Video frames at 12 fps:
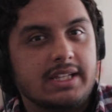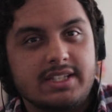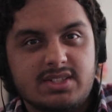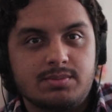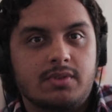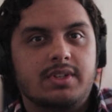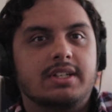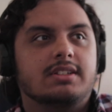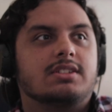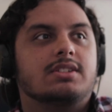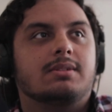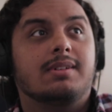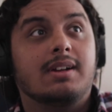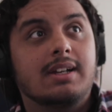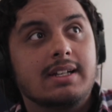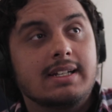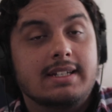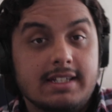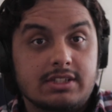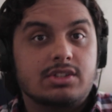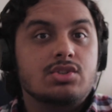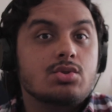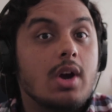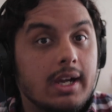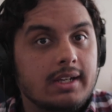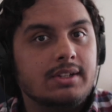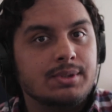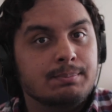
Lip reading: this movie is trying to